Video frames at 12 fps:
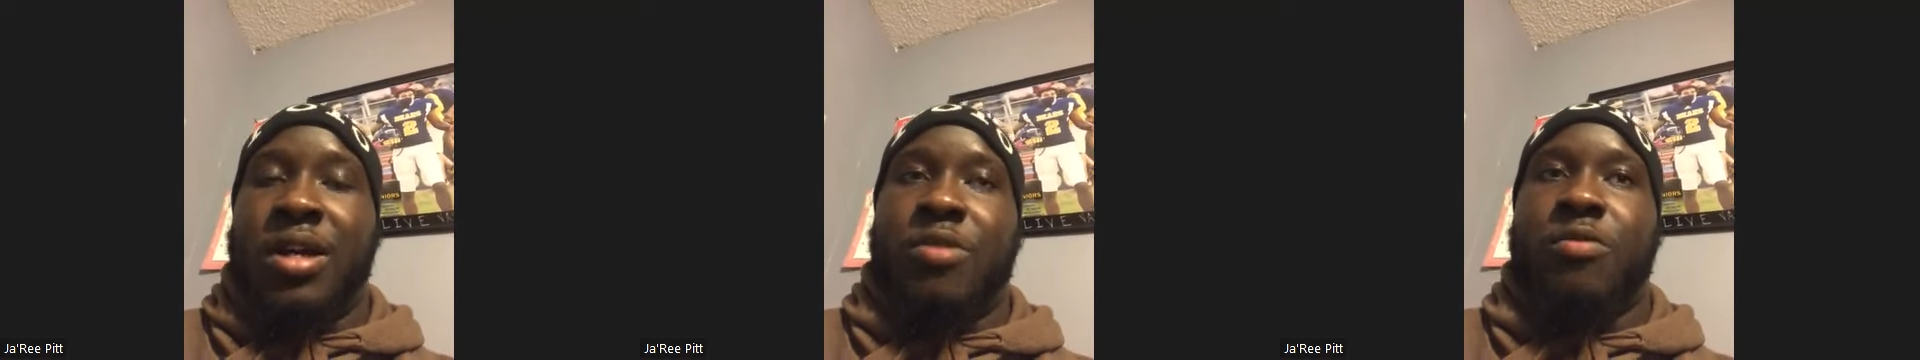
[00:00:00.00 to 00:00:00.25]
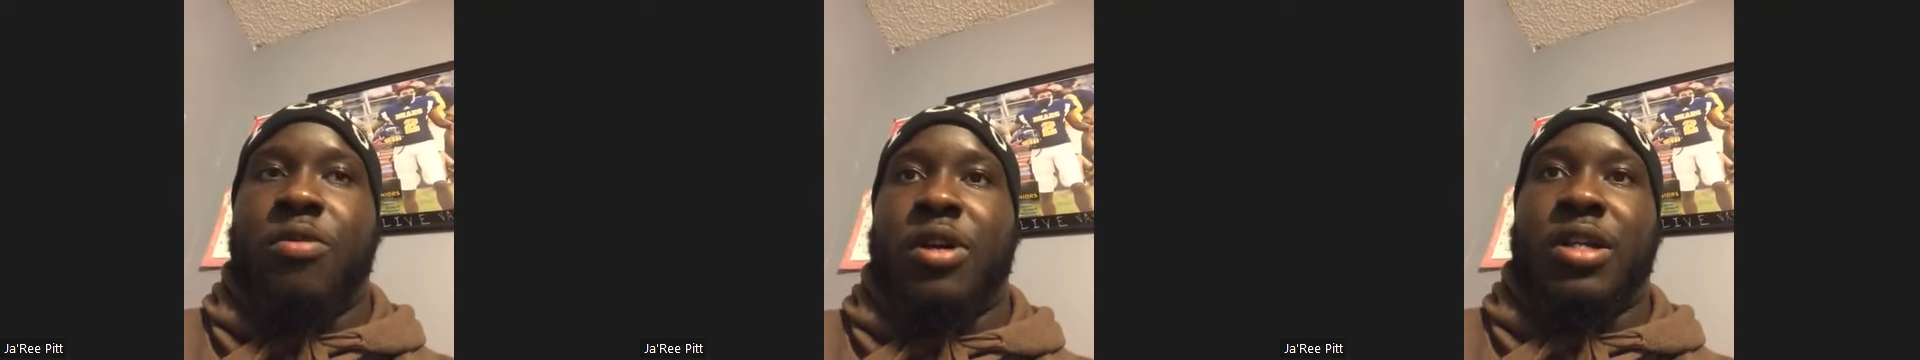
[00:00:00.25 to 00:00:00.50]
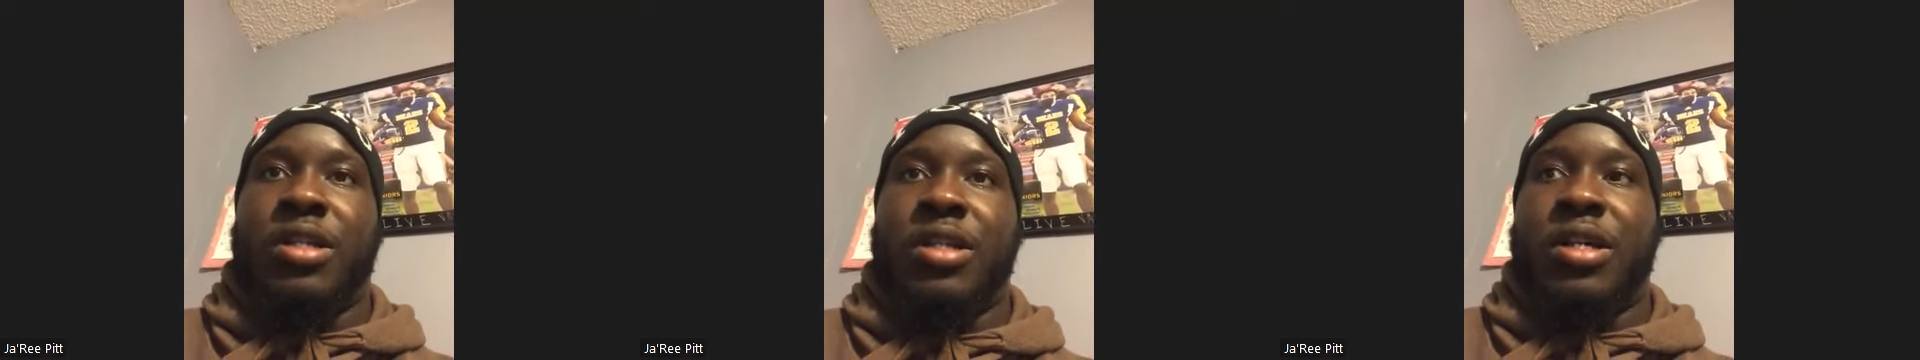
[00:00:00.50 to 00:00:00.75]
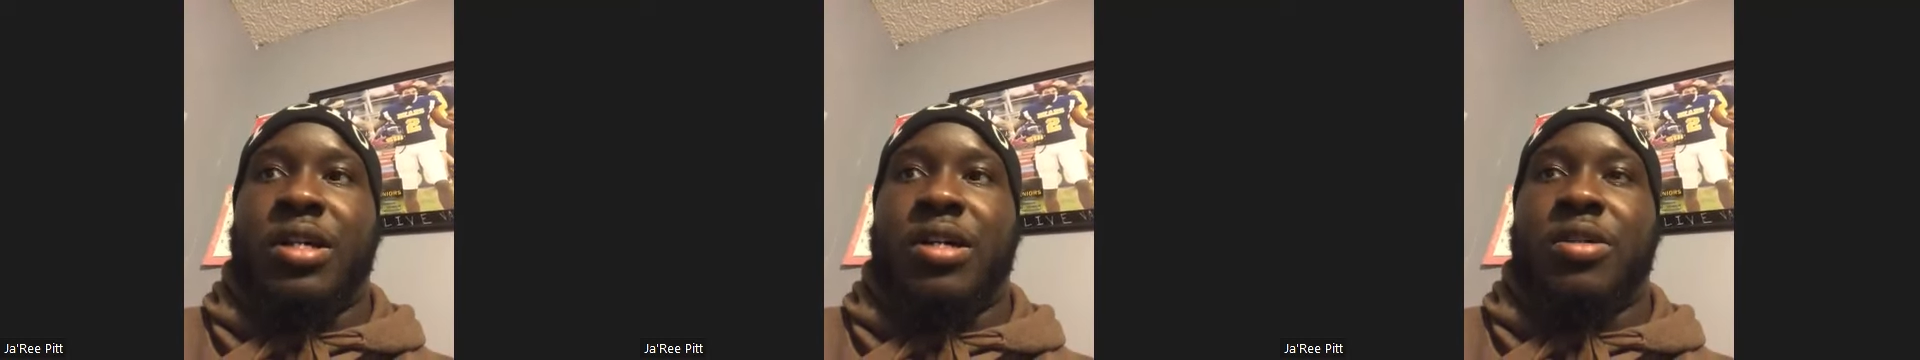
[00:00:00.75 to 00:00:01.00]
One
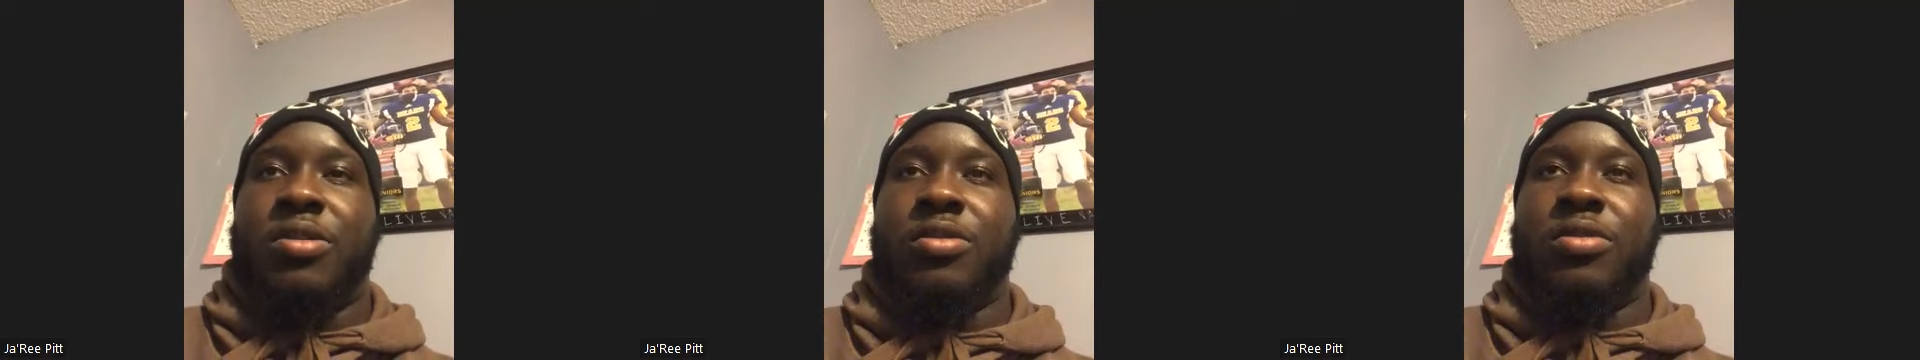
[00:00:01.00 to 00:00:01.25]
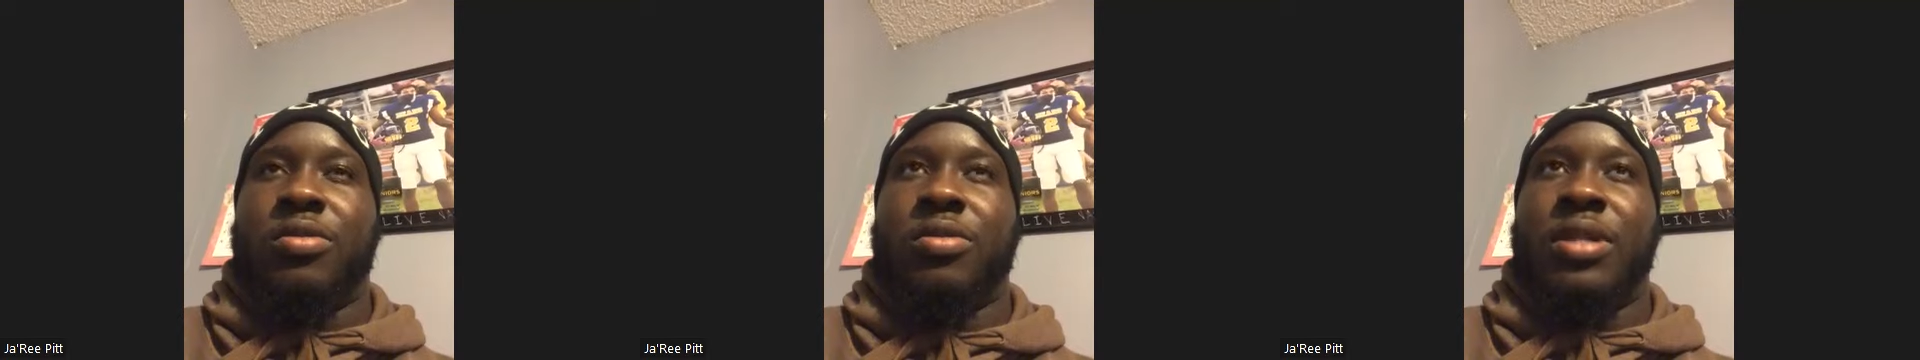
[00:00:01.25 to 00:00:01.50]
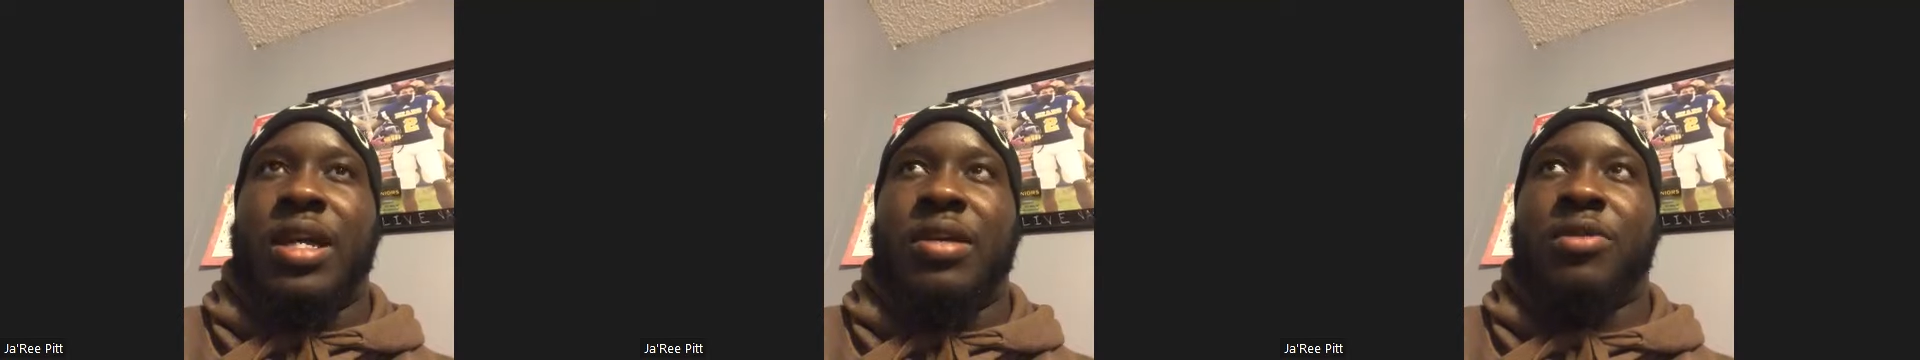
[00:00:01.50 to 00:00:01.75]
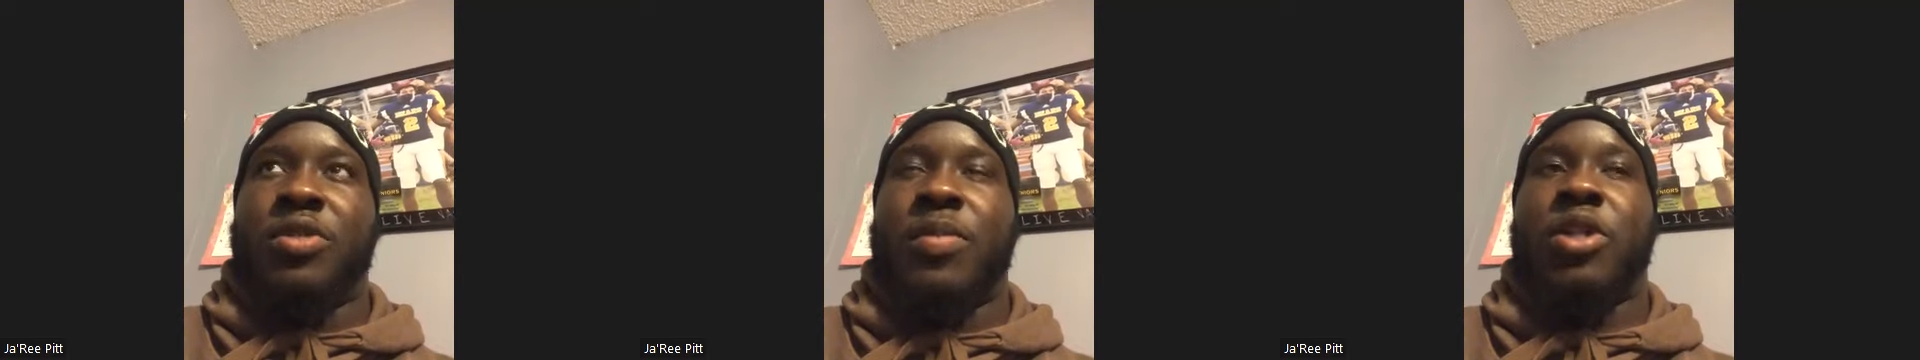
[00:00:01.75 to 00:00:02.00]
uh, who get
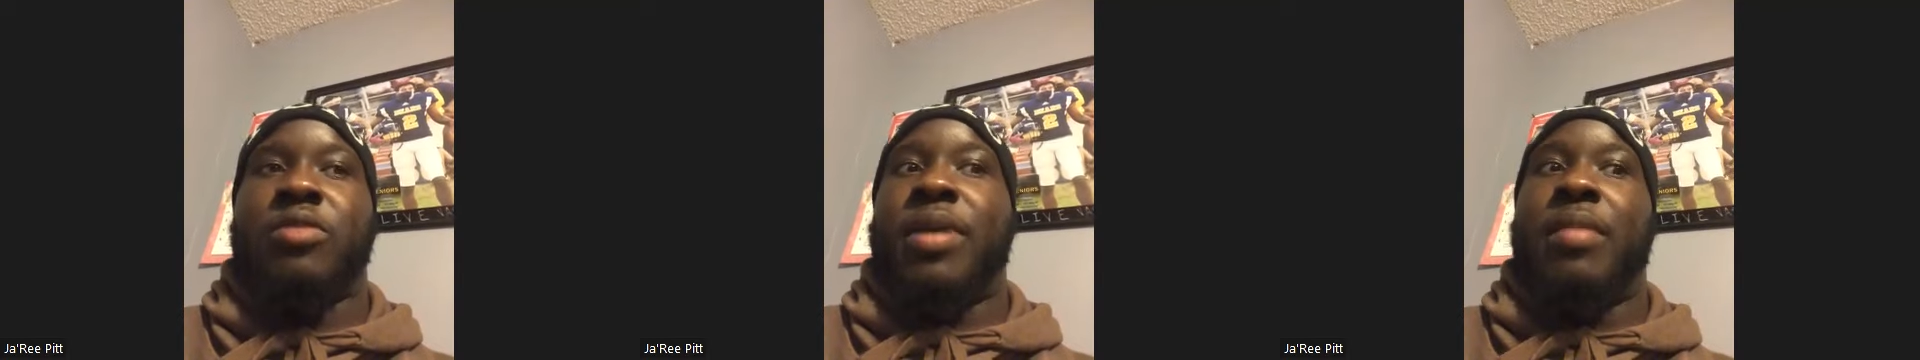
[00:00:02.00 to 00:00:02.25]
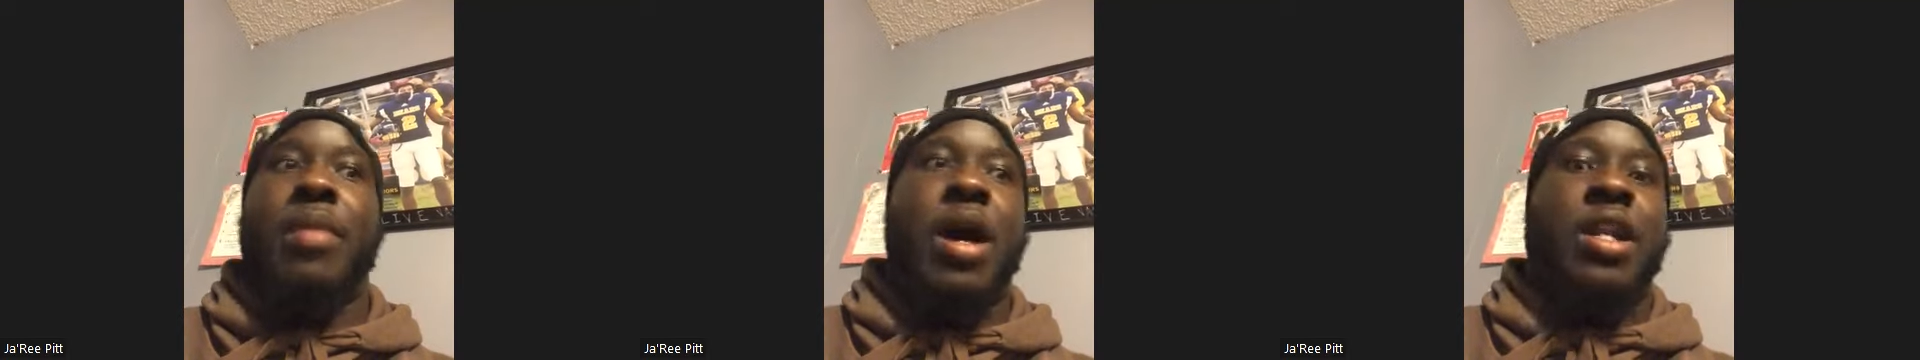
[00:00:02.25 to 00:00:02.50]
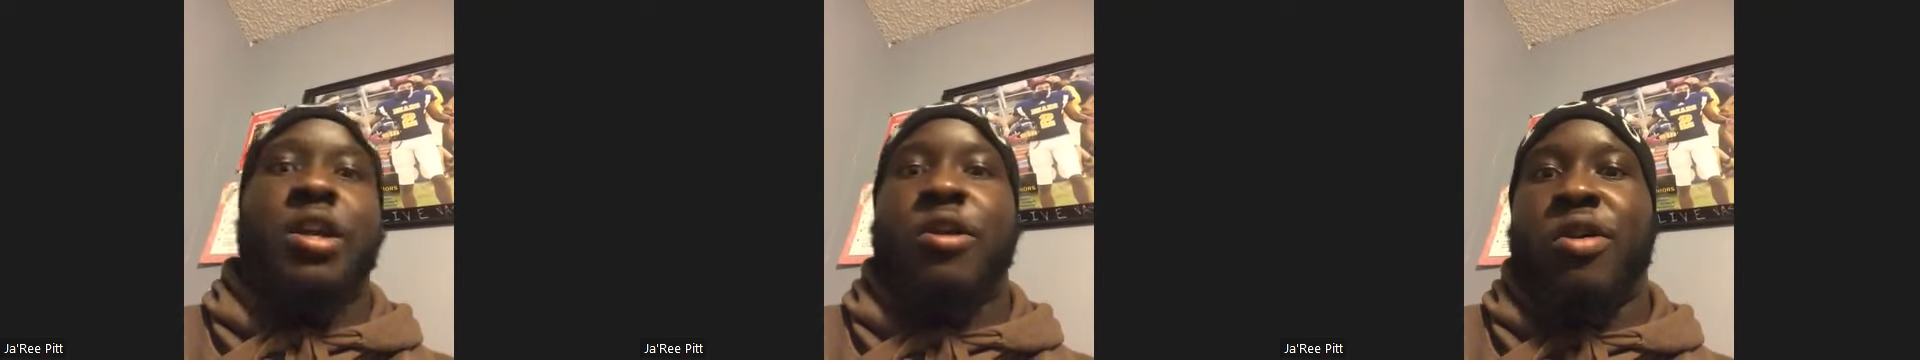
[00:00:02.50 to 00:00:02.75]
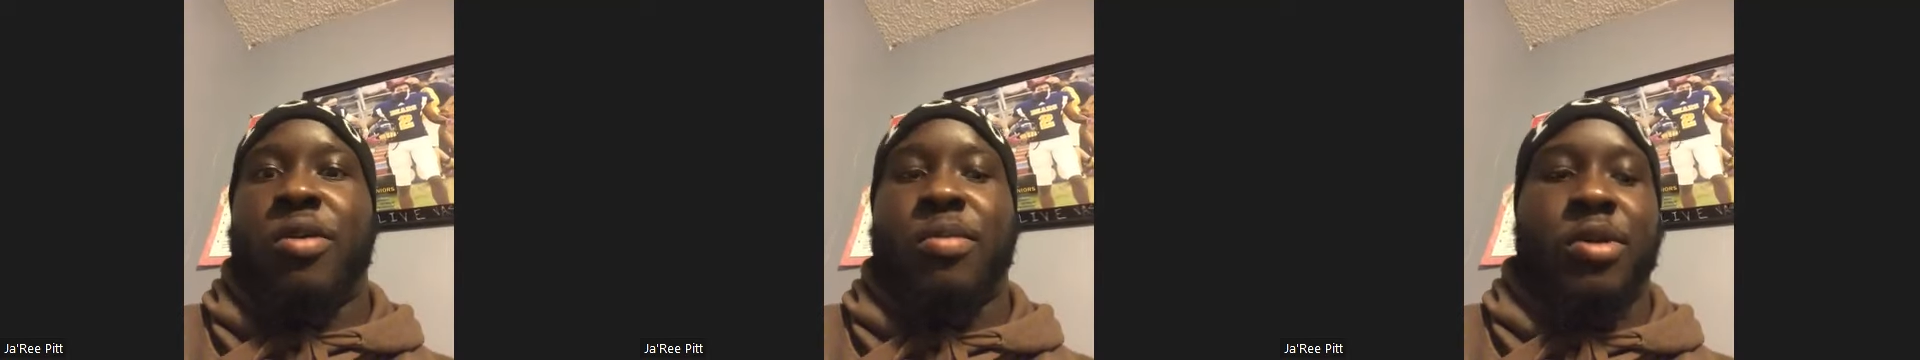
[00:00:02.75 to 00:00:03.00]
sponsored by Body
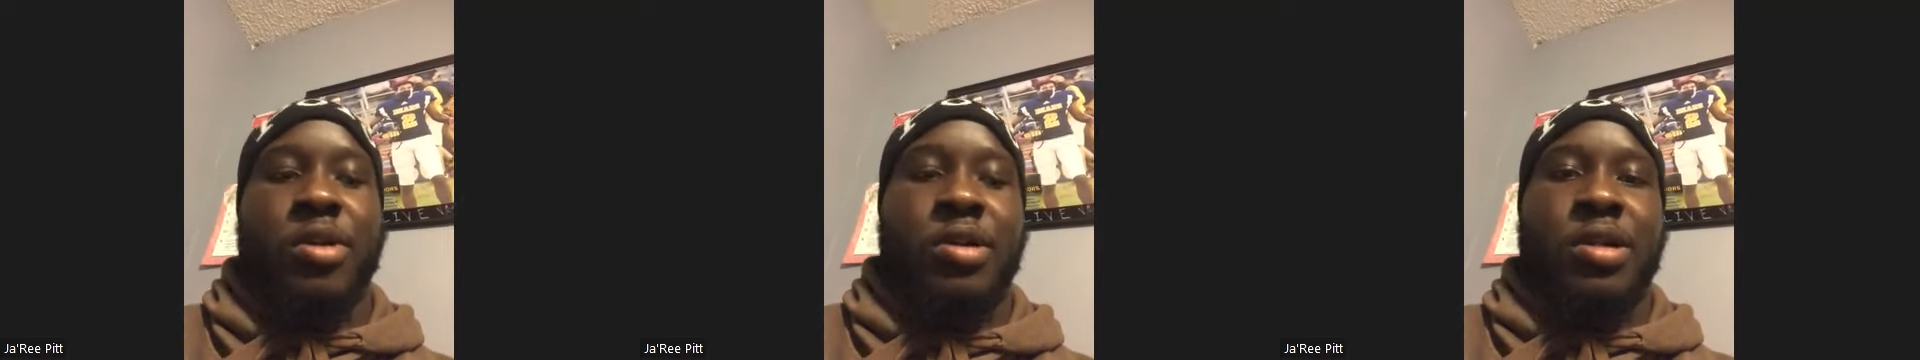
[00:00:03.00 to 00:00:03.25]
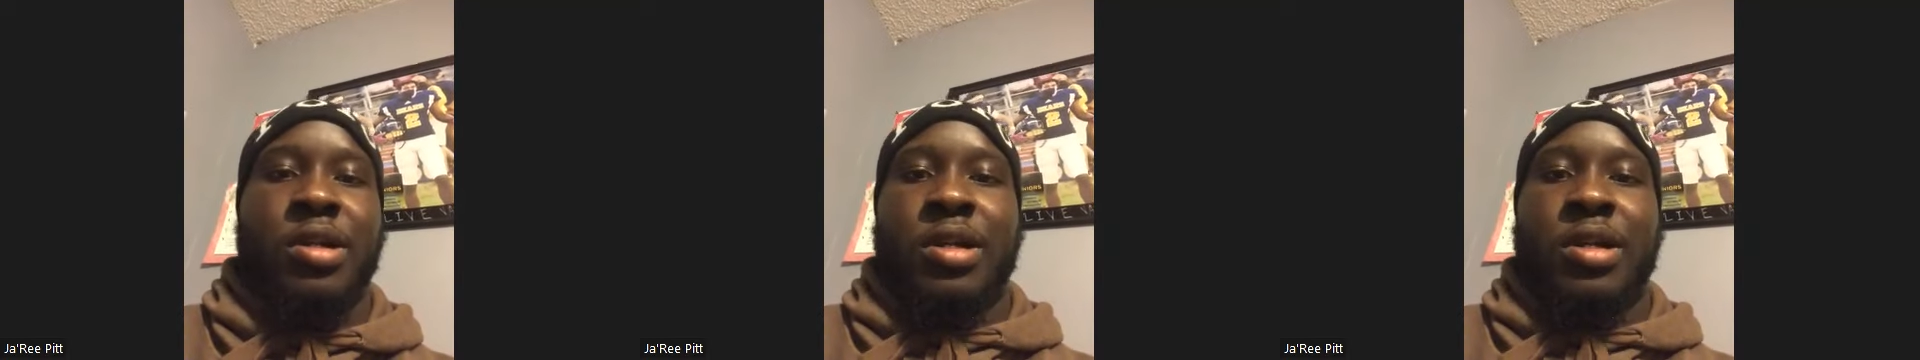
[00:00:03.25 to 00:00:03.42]
Armor.